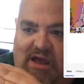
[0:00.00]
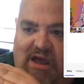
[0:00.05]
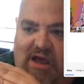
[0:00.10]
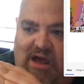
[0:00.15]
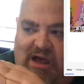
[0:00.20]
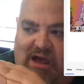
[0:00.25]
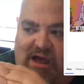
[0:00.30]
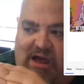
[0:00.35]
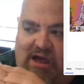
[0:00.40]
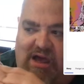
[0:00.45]

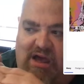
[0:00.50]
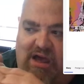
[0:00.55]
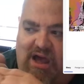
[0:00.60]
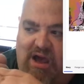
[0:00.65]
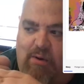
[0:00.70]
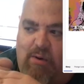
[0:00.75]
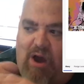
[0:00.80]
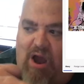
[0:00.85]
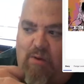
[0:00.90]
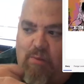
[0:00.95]

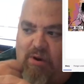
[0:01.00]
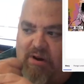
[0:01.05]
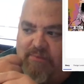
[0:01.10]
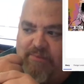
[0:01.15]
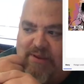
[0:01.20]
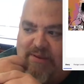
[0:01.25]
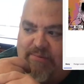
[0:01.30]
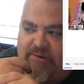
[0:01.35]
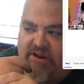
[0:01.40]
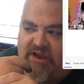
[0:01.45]
I want
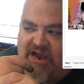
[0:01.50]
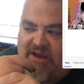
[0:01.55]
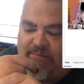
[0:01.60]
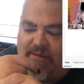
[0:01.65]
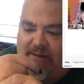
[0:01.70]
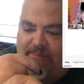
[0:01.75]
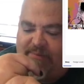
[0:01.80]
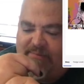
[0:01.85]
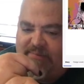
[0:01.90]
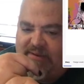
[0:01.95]
people to come
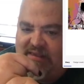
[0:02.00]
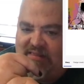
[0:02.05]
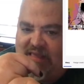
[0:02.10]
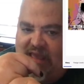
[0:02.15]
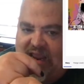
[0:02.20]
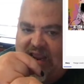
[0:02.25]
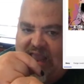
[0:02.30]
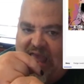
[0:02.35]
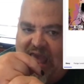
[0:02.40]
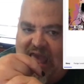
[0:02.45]
up and be
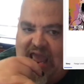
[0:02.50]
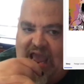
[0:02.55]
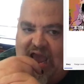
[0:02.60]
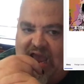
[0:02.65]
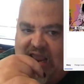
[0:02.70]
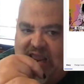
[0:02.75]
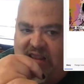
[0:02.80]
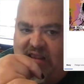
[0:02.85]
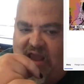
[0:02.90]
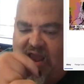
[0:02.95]
like, "Hey,